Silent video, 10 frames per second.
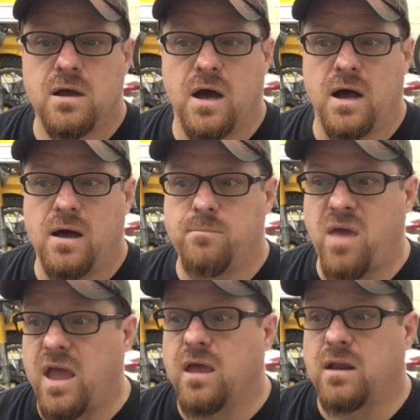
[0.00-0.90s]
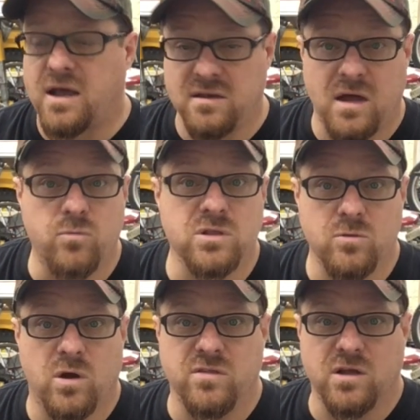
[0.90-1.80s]
And I really
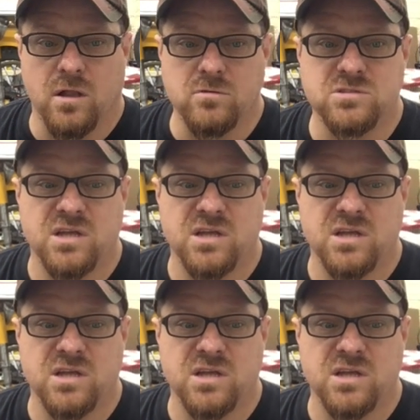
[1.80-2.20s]
wanted the closed